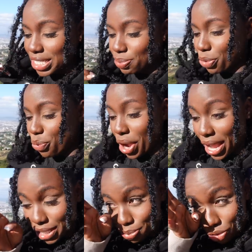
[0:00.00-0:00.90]
It's been
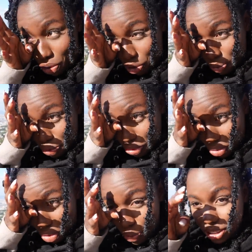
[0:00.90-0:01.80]
wet. It's been horrible the
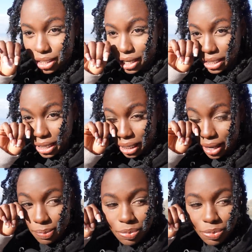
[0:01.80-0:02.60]
whole entire day.